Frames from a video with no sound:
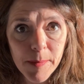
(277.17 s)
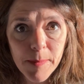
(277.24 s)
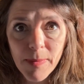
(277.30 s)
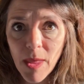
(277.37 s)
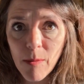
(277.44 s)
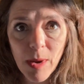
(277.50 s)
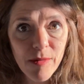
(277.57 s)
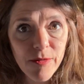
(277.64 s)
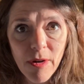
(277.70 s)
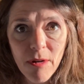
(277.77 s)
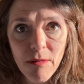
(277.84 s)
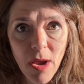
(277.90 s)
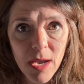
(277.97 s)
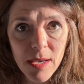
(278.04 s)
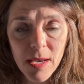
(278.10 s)
I went for a
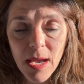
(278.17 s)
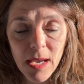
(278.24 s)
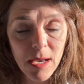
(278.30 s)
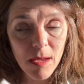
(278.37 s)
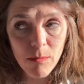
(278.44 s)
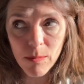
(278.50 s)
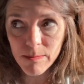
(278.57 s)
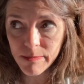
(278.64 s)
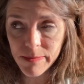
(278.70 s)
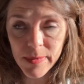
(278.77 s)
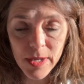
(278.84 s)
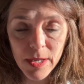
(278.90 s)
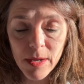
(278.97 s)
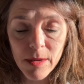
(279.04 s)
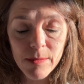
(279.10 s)
run and
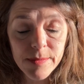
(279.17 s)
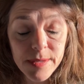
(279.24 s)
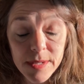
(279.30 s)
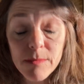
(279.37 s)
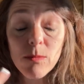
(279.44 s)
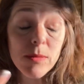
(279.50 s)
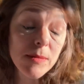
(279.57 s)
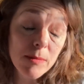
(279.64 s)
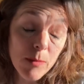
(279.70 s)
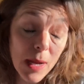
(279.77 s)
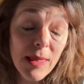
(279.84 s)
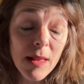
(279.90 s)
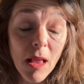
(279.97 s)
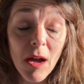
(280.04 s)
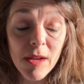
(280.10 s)
I,
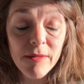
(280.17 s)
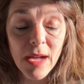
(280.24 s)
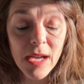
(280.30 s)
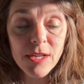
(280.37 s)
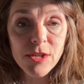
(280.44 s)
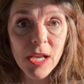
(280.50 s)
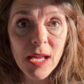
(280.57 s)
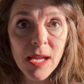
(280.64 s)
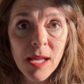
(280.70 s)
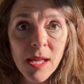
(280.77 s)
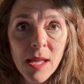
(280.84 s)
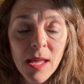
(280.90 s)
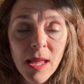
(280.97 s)
went live actually.